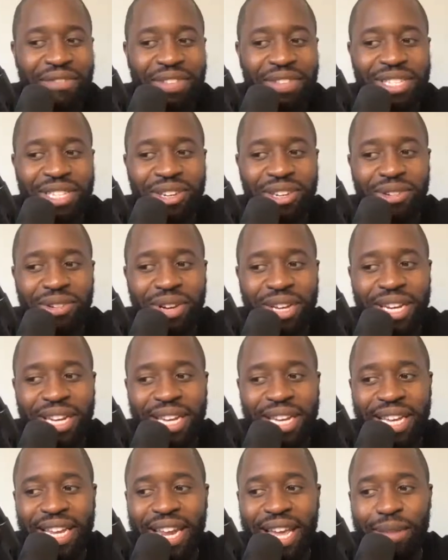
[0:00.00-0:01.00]
the heavens are
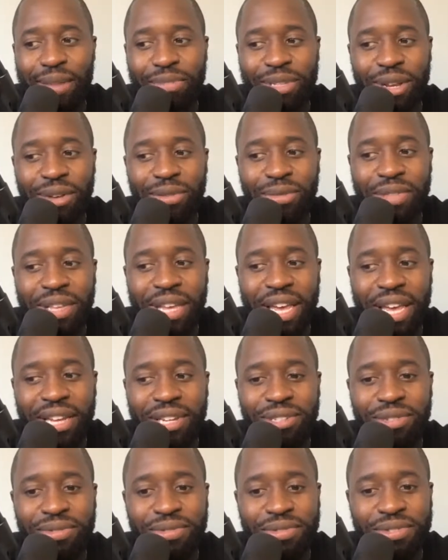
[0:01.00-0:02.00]
not going to collapse and all the
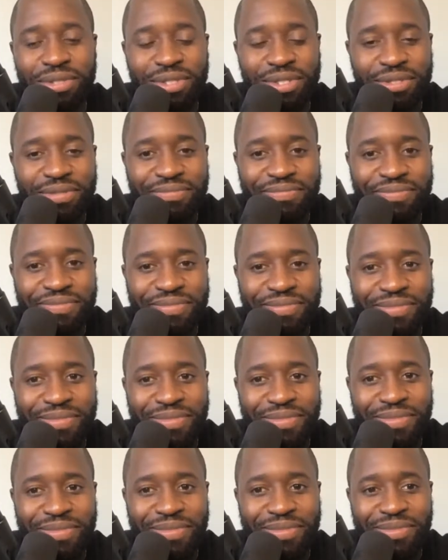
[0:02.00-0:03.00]
angels
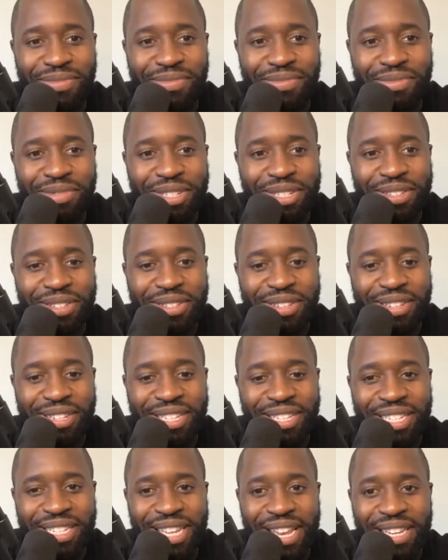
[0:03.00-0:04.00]

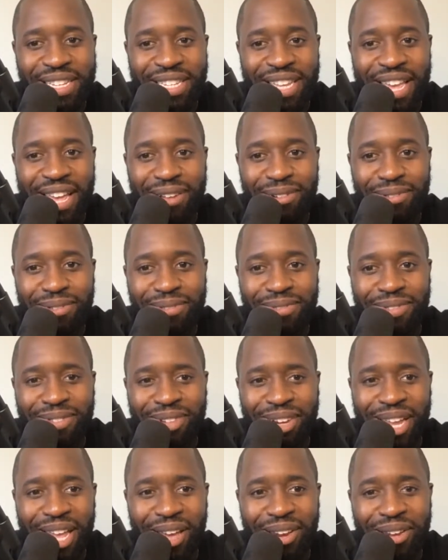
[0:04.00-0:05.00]
descend to hell
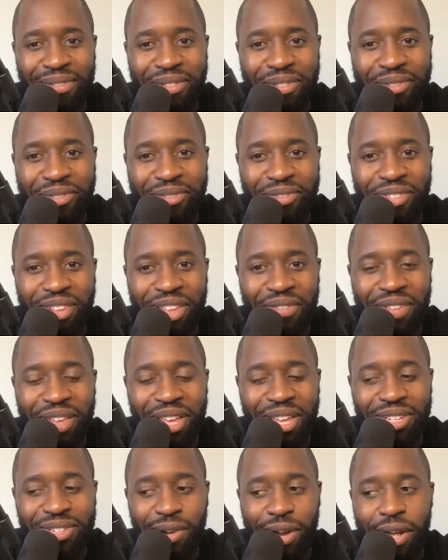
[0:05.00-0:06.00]
on account of you giving
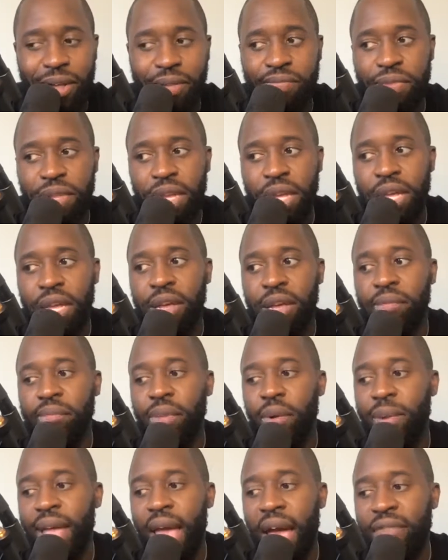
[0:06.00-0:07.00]
it a try.
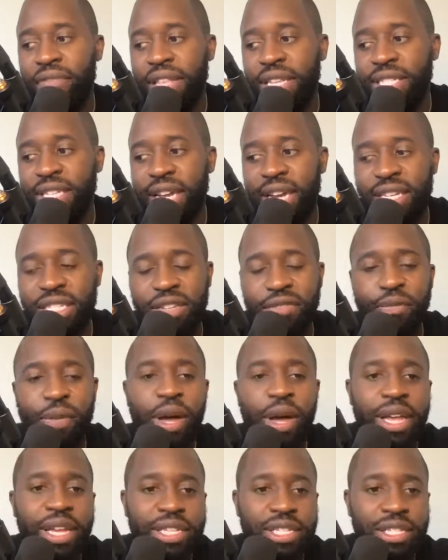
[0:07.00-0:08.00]
But we have this negative
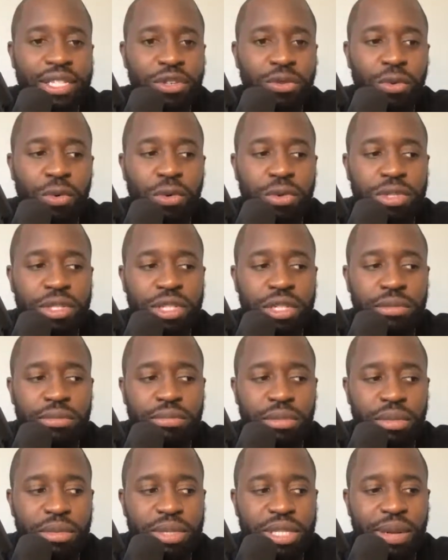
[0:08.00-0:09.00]
bias towards
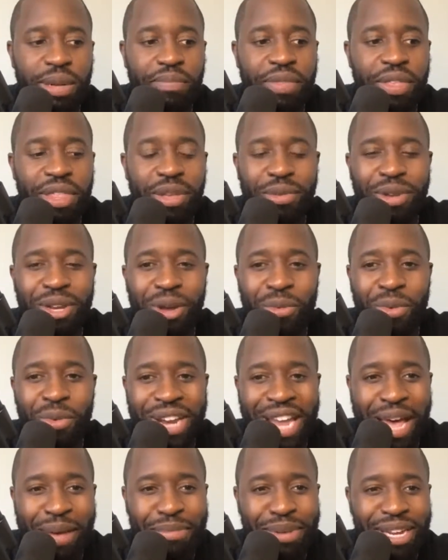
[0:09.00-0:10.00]
something that we don't
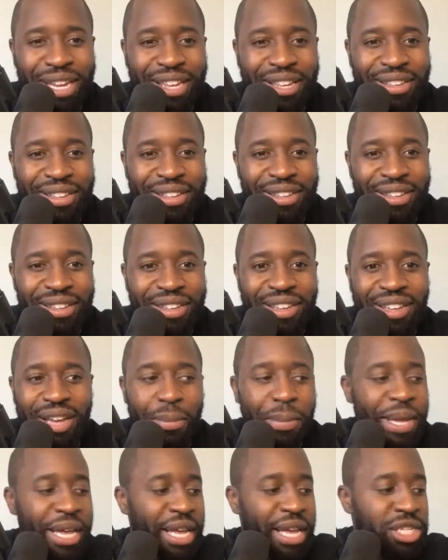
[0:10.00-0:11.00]
want happening.
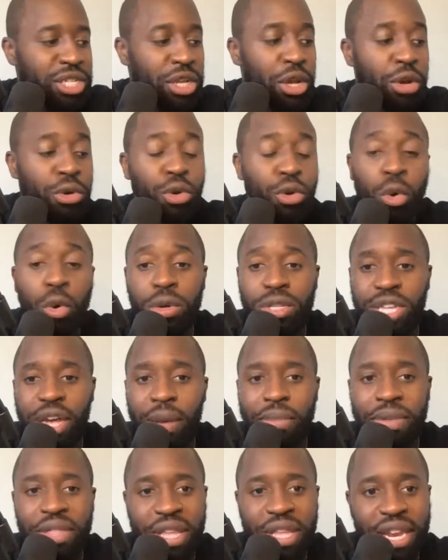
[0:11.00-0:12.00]
And we get so caught
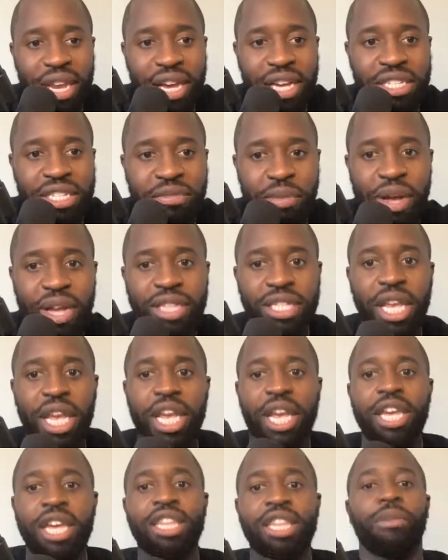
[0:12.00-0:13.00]
up in that negative bias
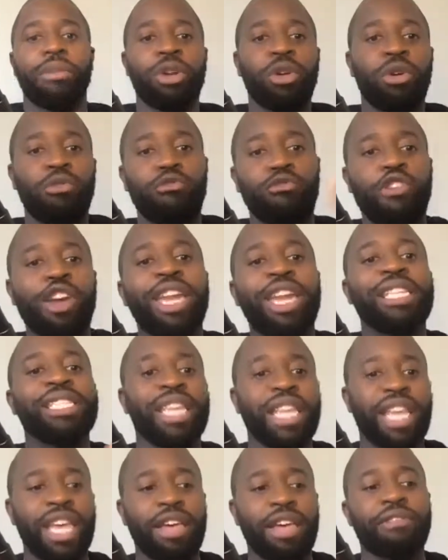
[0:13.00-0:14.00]
that we're not ready to
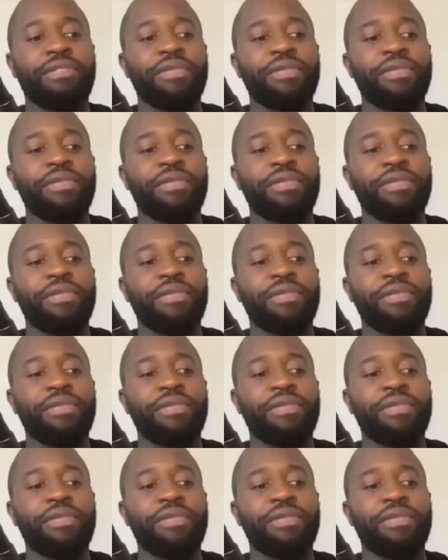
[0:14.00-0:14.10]
give